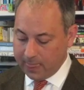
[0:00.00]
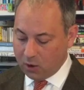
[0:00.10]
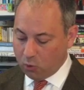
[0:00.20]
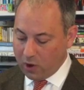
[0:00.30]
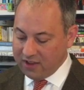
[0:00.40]

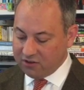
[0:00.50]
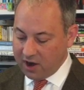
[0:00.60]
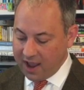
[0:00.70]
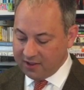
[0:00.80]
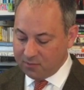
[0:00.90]
Raise Your
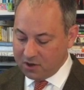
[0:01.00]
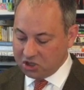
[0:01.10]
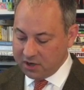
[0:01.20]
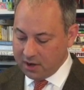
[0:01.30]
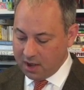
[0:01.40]
Hand's
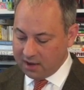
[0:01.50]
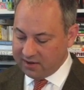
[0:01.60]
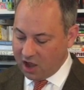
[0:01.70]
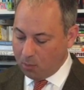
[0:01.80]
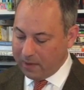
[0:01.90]
mission
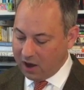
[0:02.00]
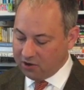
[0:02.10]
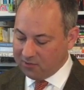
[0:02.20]
to help parents